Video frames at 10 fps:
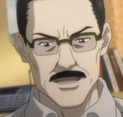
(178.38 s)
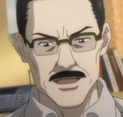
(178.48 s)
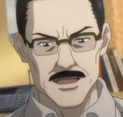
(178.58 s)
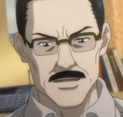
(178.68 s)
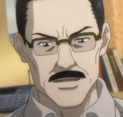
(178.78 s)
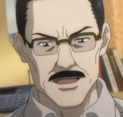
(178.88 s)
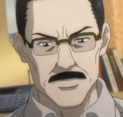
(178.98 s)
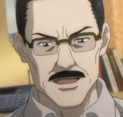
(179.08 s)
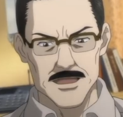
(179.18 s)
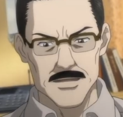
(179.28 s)

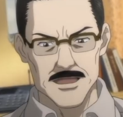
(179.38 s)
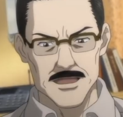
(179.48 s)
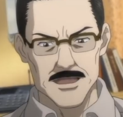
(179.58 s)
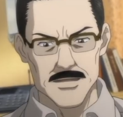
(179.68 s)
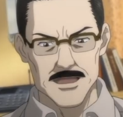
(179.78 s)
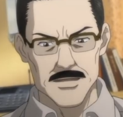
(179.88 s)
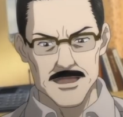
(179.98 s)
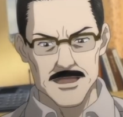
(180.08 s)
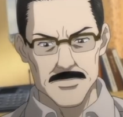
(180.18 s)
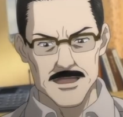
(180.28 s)
99.9%,
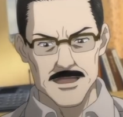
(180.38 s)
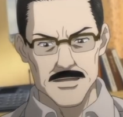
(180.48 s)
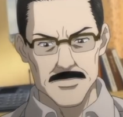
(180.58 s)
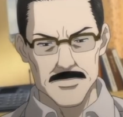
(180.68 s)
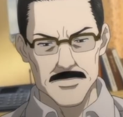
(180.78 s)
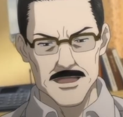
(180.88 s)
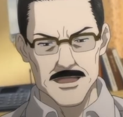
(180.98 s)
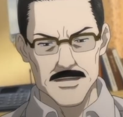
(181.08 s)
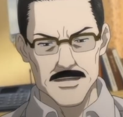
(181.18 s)
percent huh? But